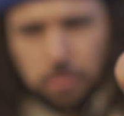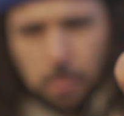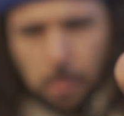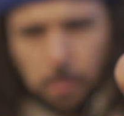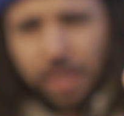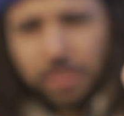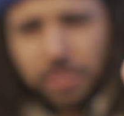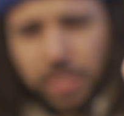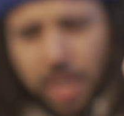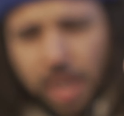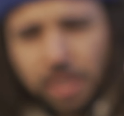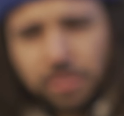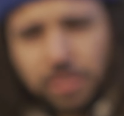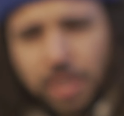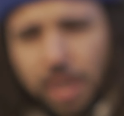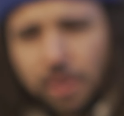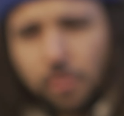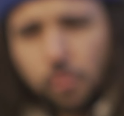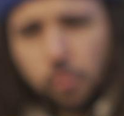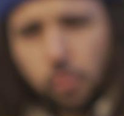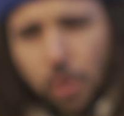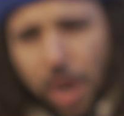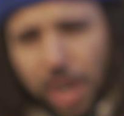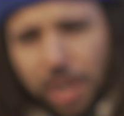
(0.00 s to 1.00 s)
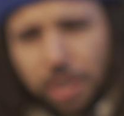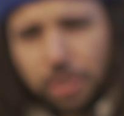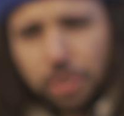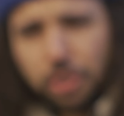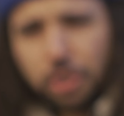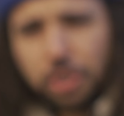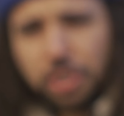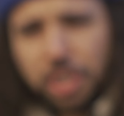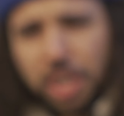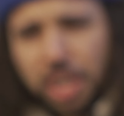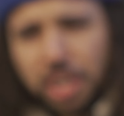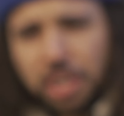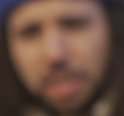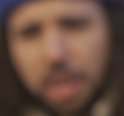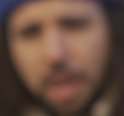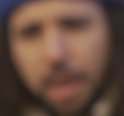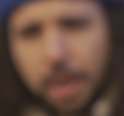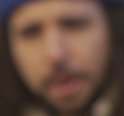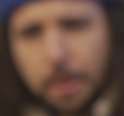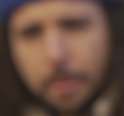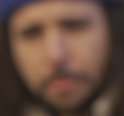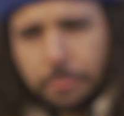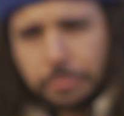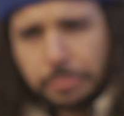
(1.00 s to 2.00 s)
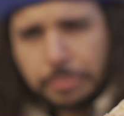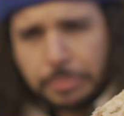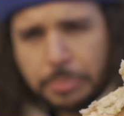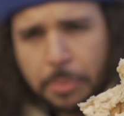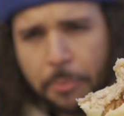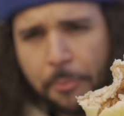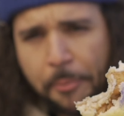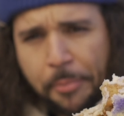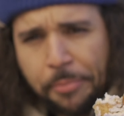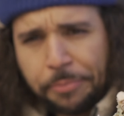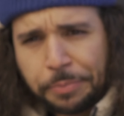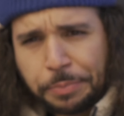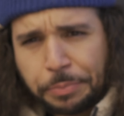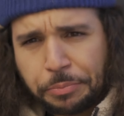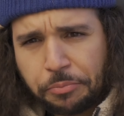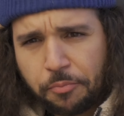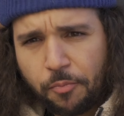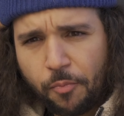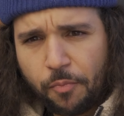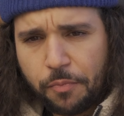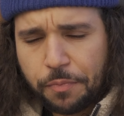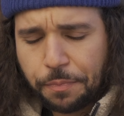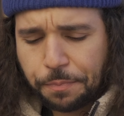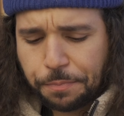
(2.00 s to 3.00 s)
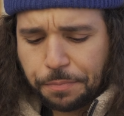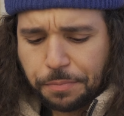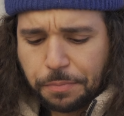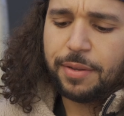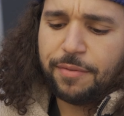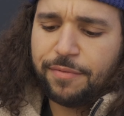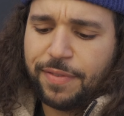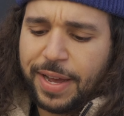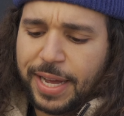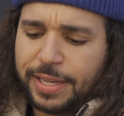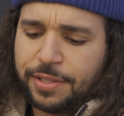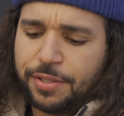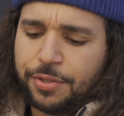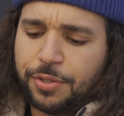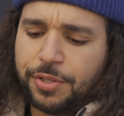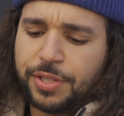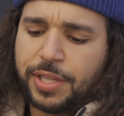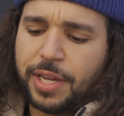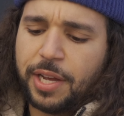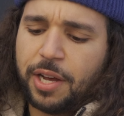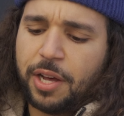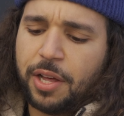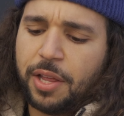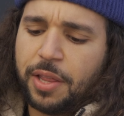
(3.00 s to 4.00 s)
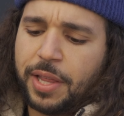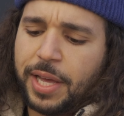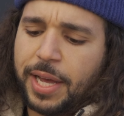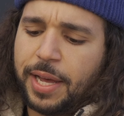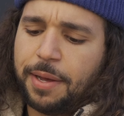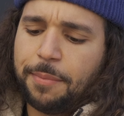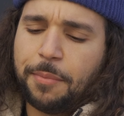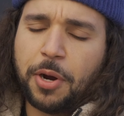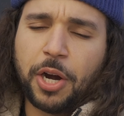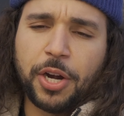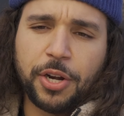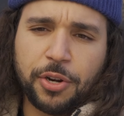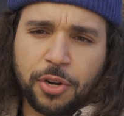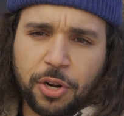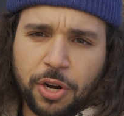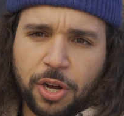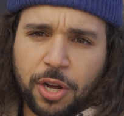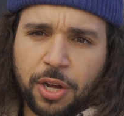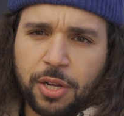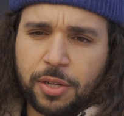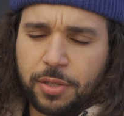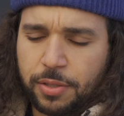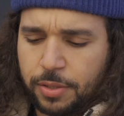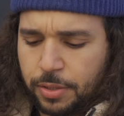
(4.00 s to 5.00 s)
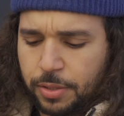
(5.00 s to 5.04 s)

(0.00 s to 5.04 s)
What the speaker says: It tastes like regular king cake. Fat Tuesday, all of that, Mardi Gras,